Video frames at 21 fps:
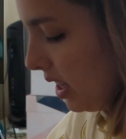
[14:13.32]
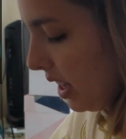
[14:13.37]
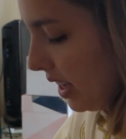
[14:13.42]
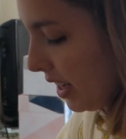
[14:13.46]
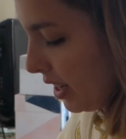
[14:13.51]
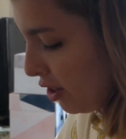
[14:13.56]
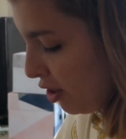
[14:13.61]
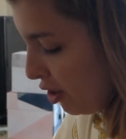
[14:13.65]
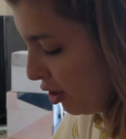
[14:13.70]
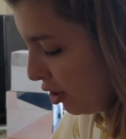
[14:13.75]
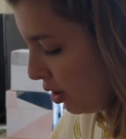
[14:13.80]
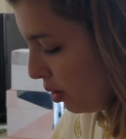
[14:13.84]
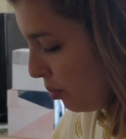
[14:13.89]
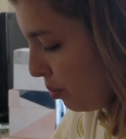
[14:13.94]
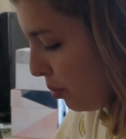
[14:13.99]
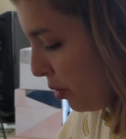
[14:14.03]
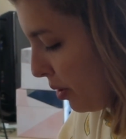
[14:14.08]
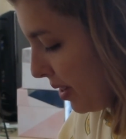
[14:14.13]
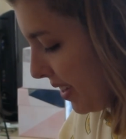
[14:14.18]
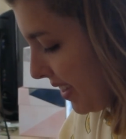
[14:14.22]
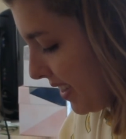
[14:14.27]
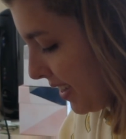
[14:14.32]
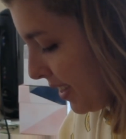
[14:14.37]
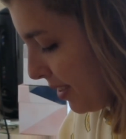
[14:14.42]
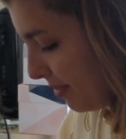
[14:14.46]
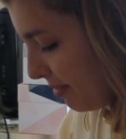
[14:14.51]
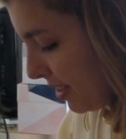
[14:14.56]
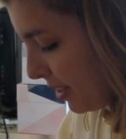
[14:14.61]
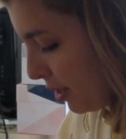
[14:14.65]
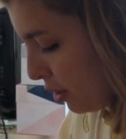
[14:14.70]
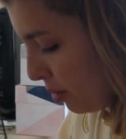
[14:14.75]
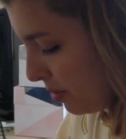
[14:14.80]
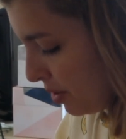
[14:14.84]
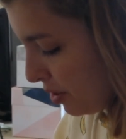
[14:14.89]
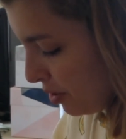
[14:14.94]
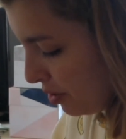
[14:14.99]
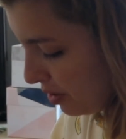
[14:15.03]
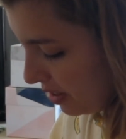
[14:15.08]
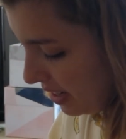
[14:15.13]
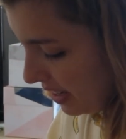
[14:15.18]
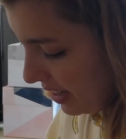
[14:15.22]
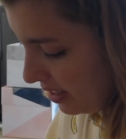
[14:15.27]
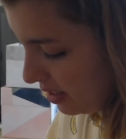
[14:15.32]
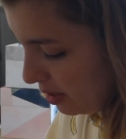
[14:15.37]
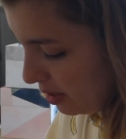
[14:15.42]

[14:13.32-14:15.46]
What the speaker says: Like all the boys who've stopped talking